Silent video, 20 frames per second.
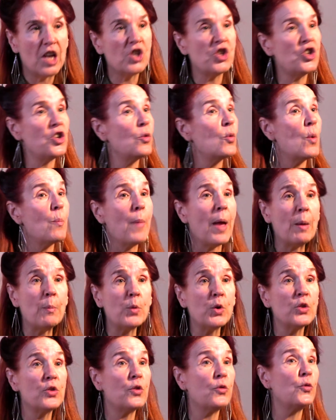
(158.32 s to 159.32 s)
She
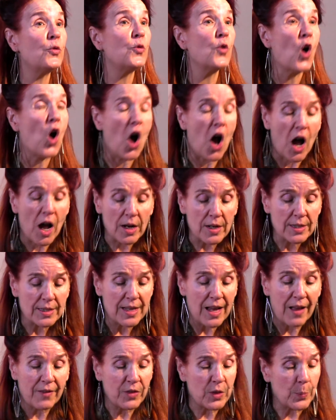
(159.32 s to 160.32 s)
remembered the frogs
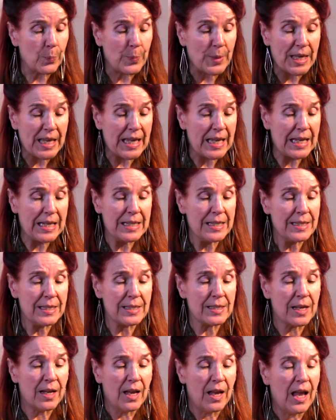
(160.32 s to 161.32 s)
and the
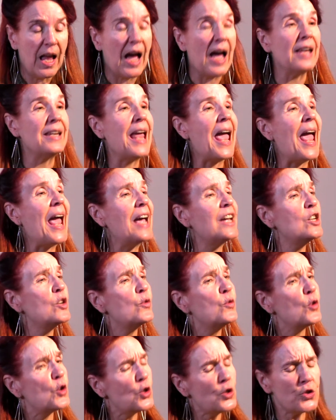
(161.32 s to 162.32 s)
bees, an
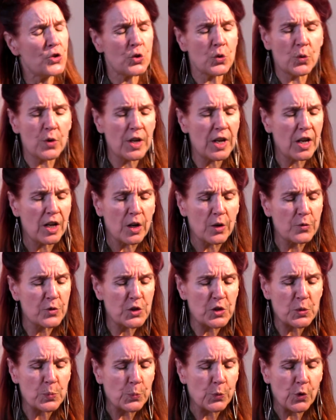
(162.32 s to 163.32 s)
anniversary of
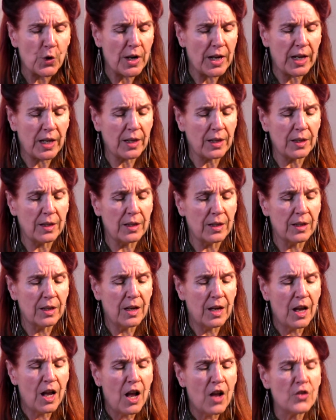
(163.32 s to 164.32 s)
spring,
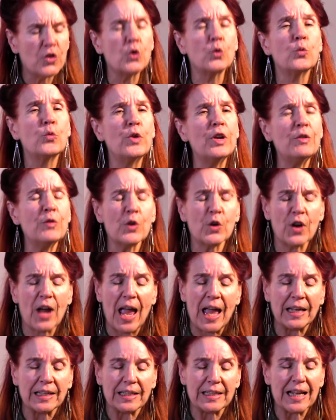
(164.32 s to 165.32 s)
the river
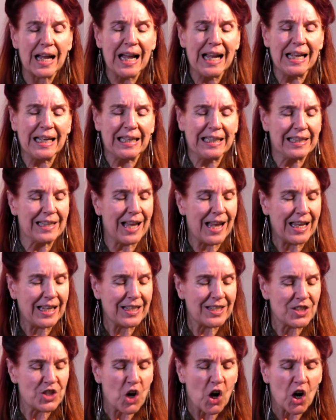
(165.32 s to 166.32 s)
at night
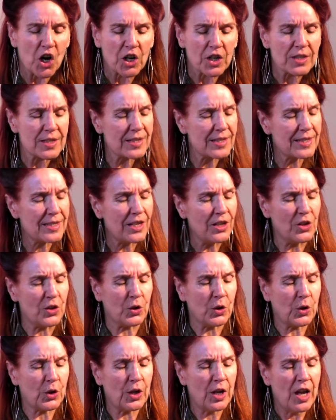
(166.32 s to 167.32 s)
like dark
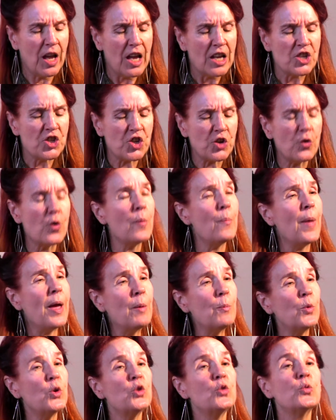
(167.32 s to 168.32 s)
silk. She
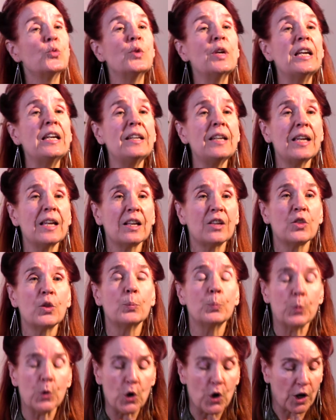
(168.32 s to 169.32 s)
remembered reading the
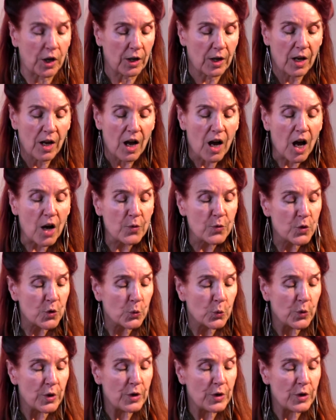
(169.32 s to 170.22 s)
book of the